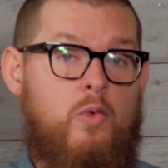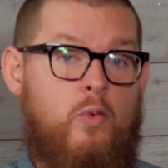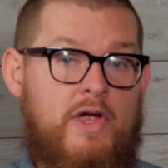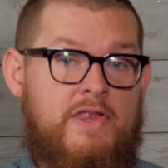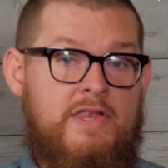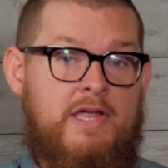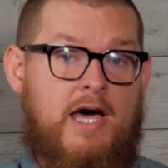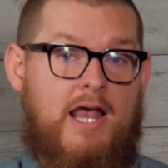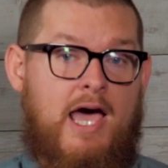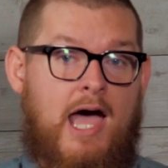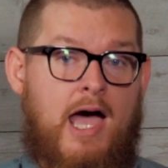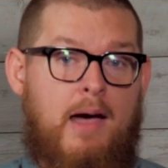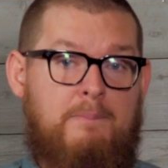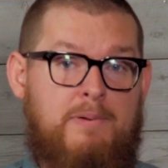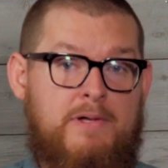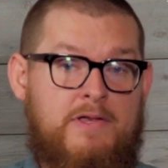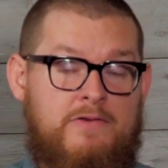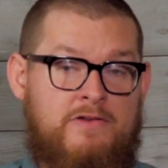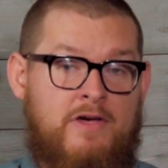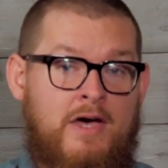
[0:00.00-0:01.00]
When that
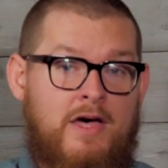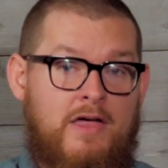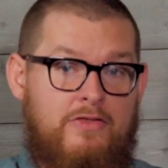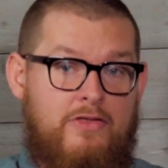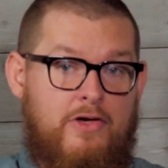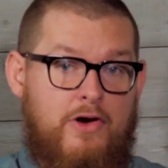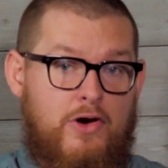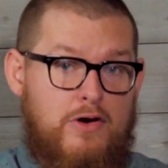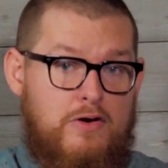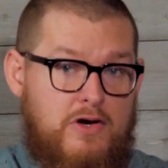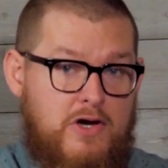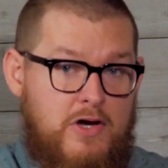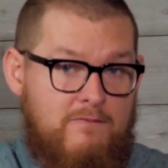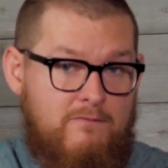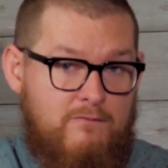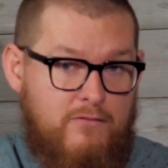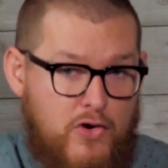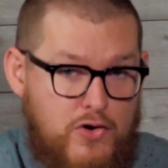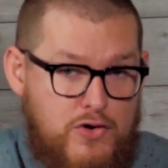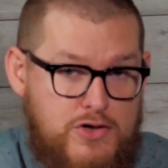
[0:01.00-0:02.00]
happens, their
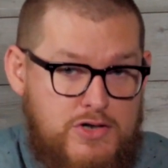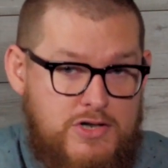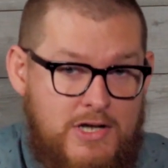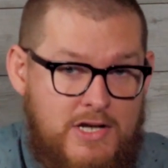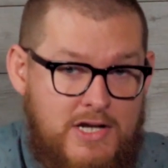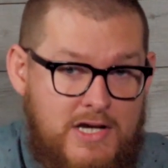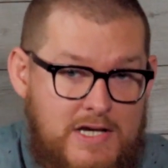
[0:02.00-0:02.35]
conversion